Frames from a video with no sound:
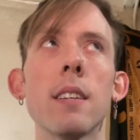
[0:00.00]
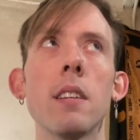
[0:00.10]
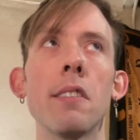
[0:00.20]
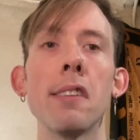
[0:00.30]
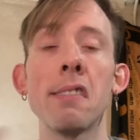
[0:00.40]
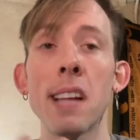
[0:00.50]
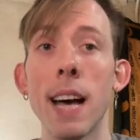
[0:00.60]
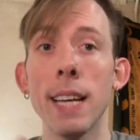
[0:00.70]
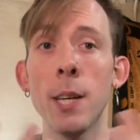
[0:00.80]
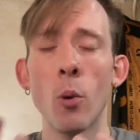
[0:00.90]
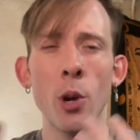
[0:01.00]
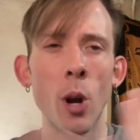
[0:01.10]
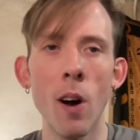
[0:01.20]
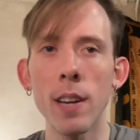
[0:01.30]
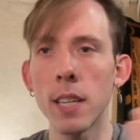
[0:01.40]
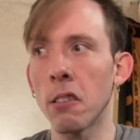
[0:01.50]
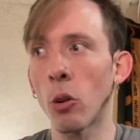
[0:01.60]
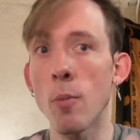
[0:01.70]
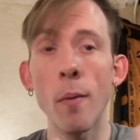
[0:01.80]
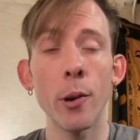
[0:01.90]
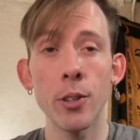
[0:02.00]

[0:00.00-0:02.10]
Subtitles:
society or your audience or whomever you're